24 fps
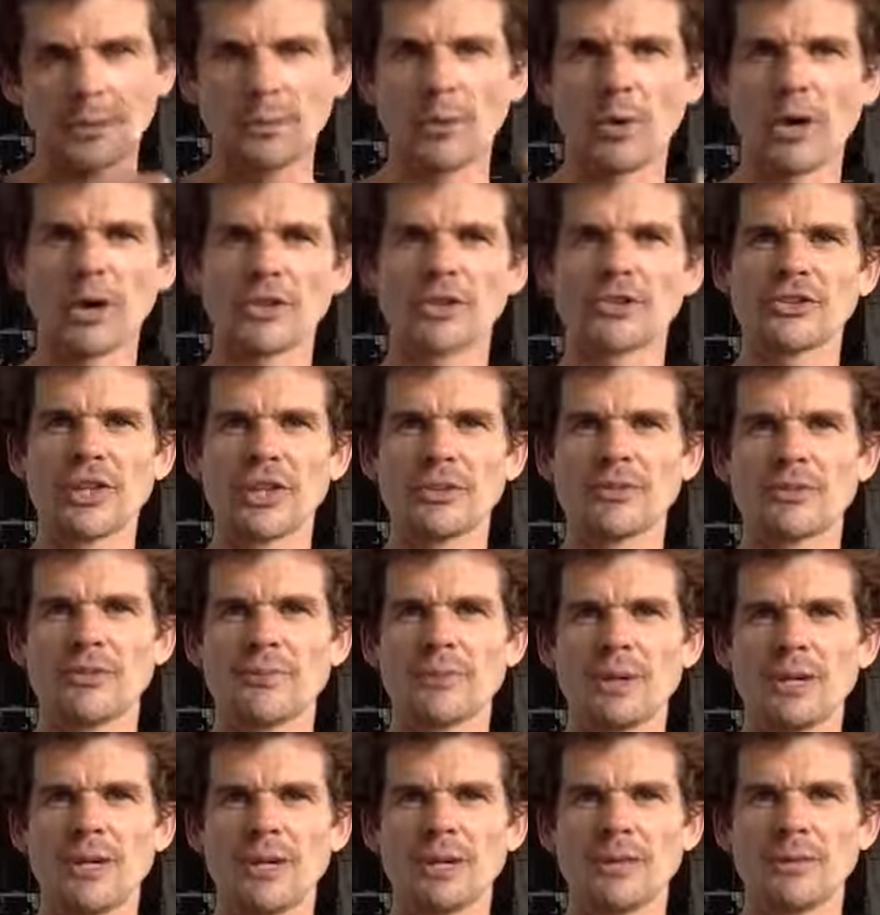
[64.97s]
What you see
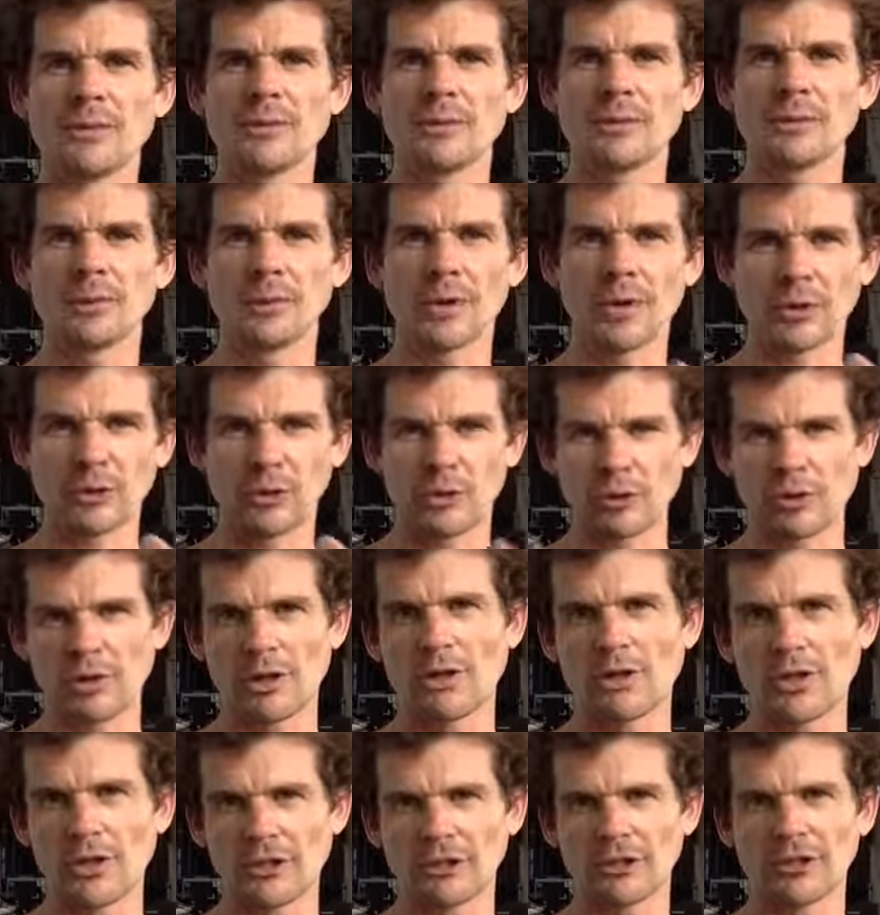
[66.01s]
from me when I talk
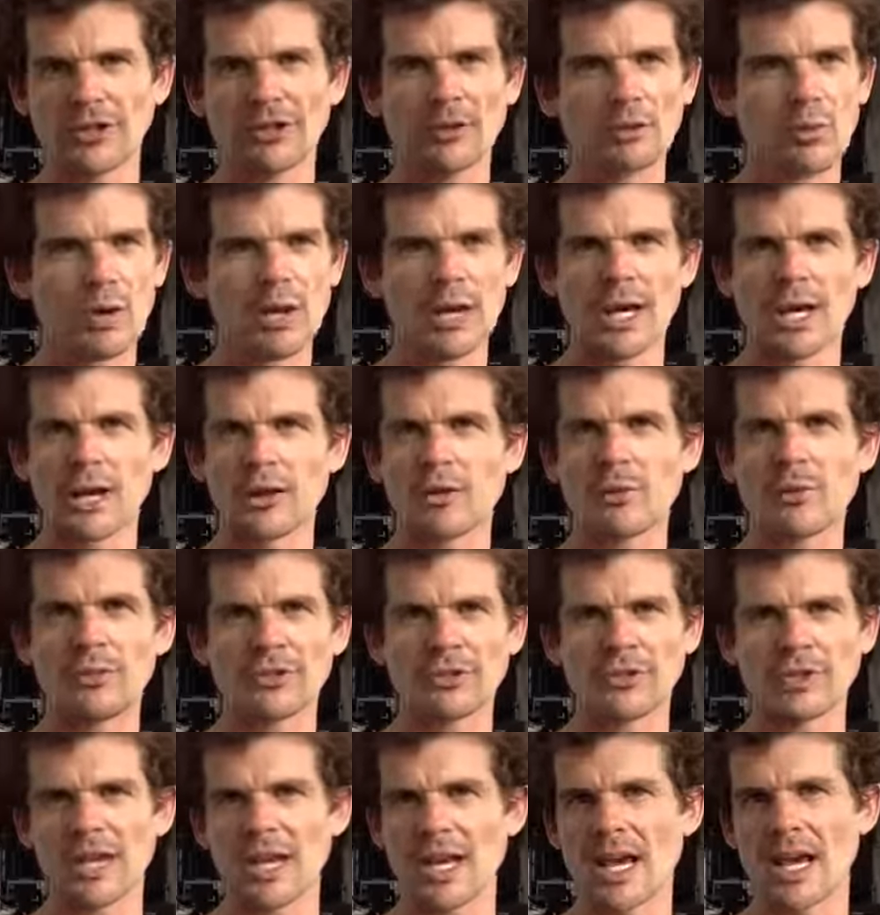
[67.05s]
like this is
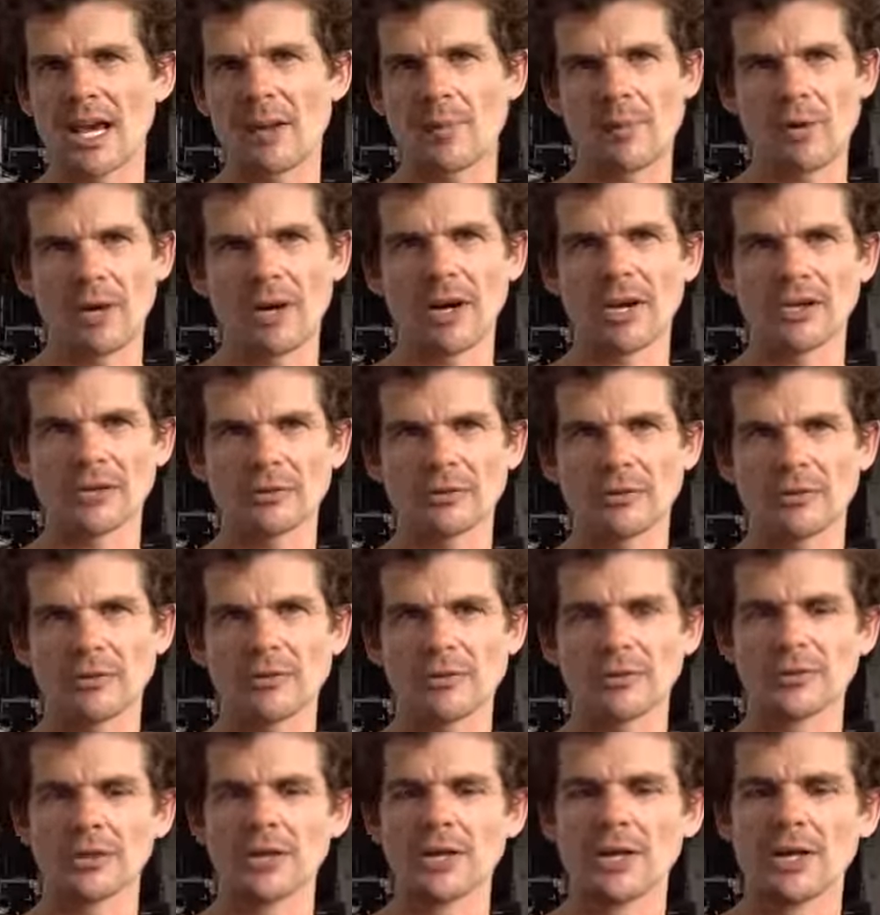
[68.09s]
100% unbiased
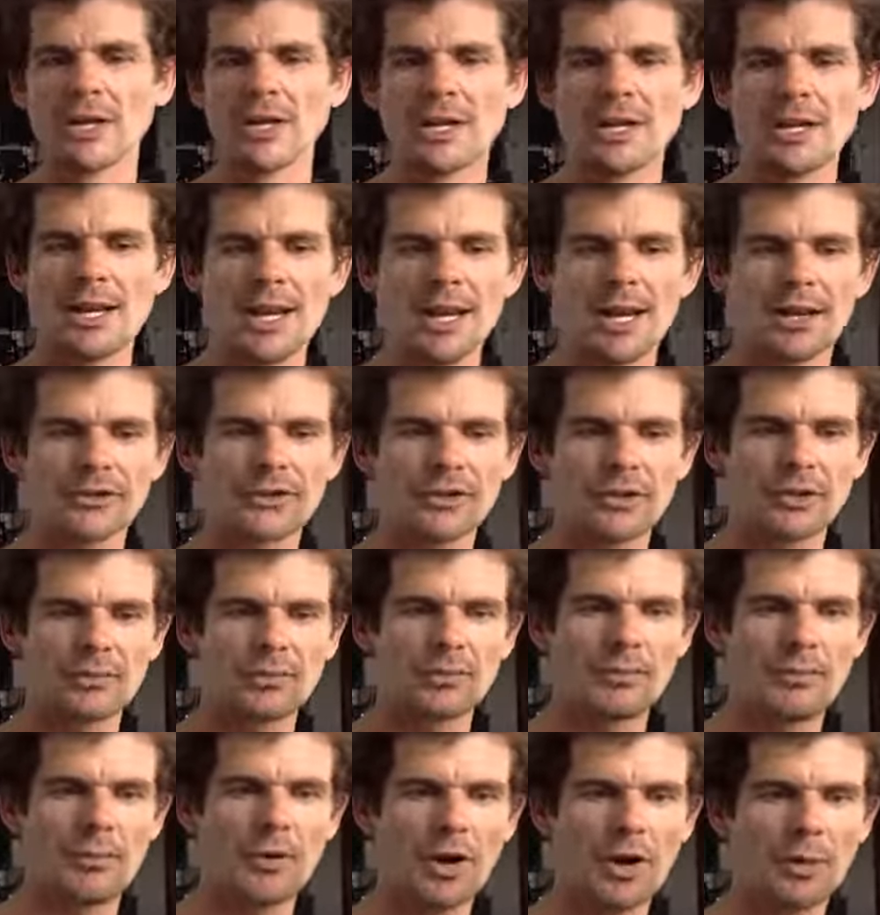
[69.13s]
review. Now, so
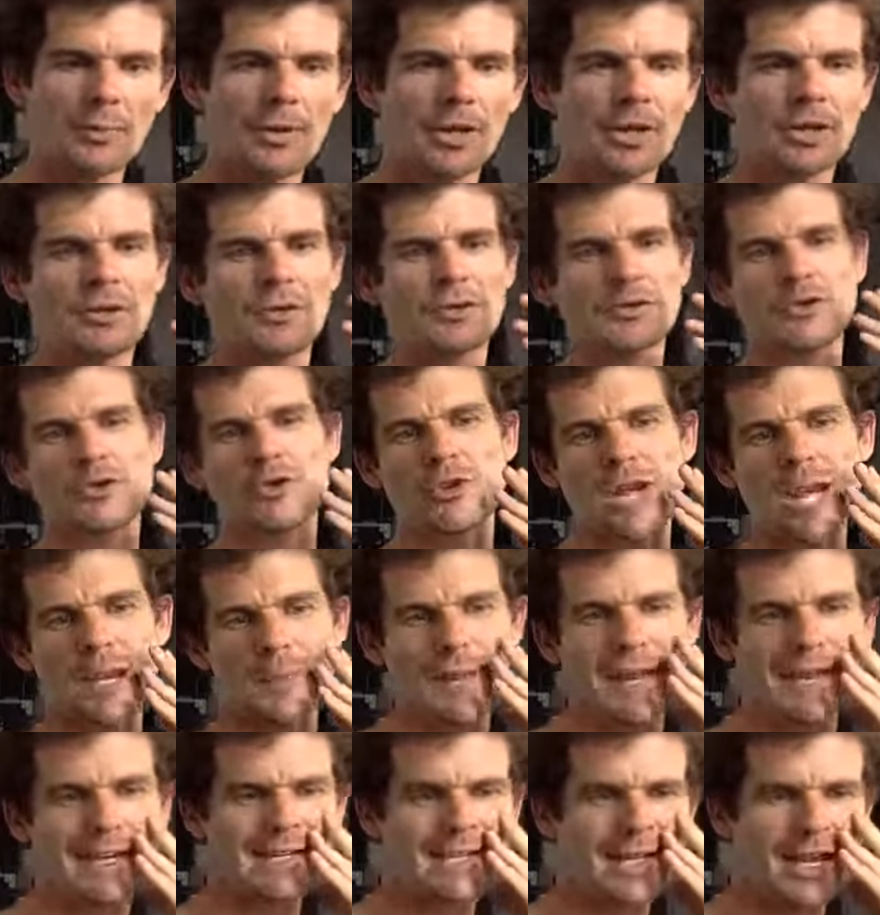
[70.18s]
my opinion on the
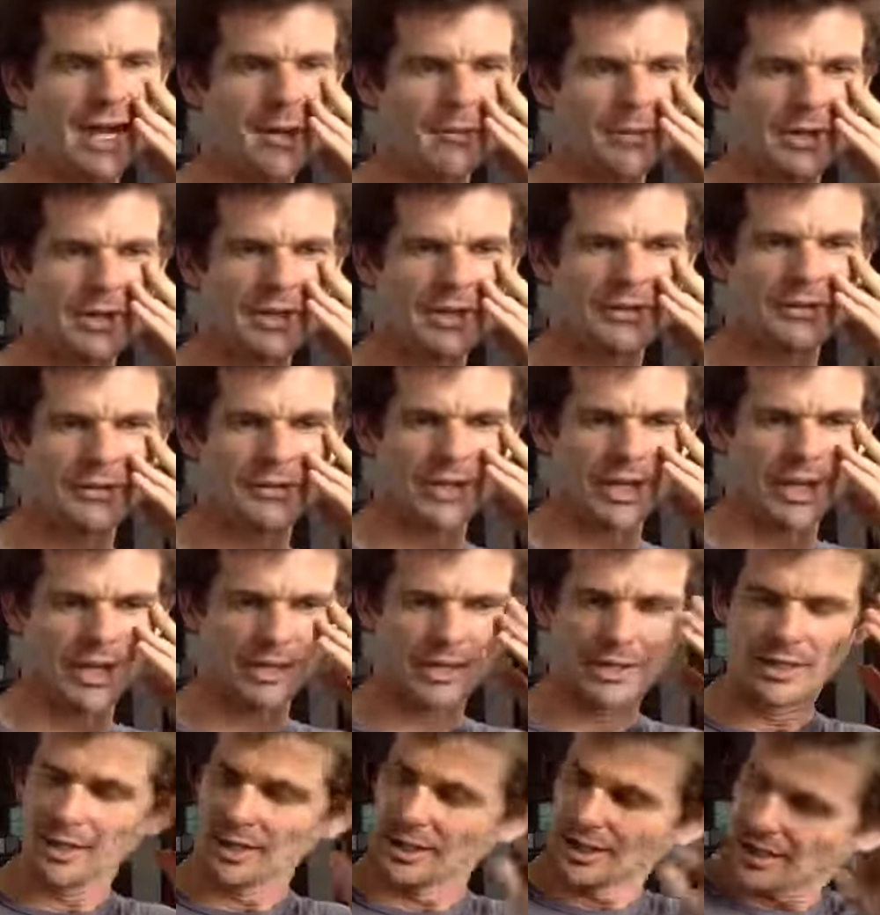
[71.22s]
SRAM eTap is
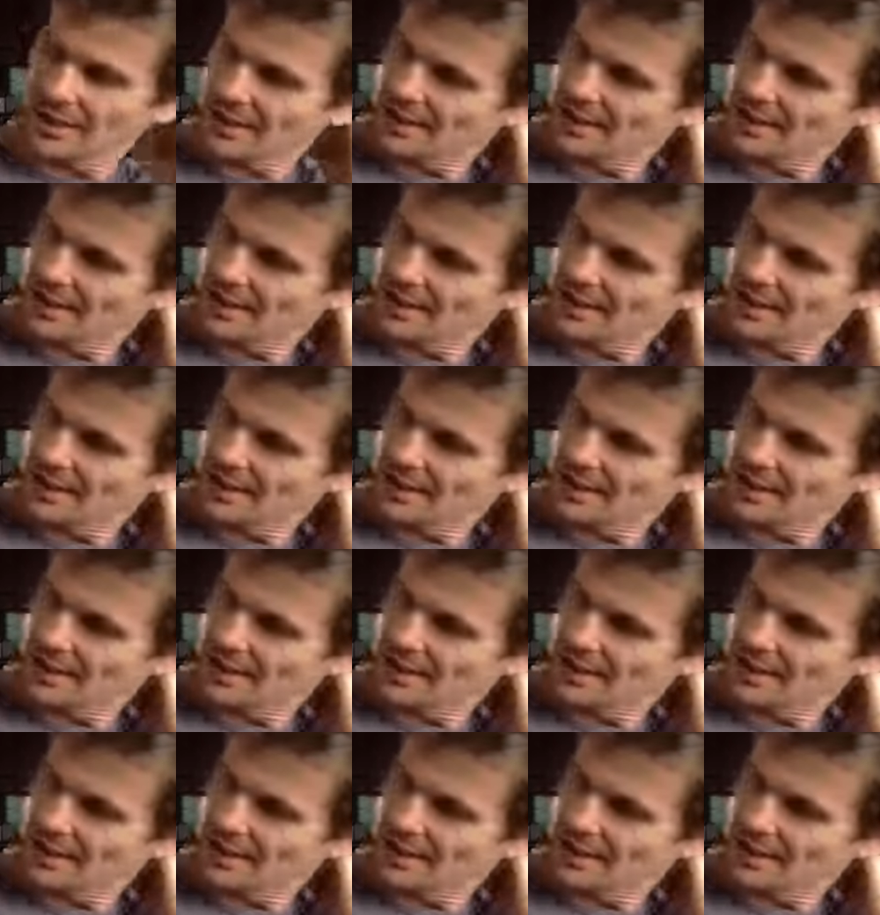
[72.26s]
that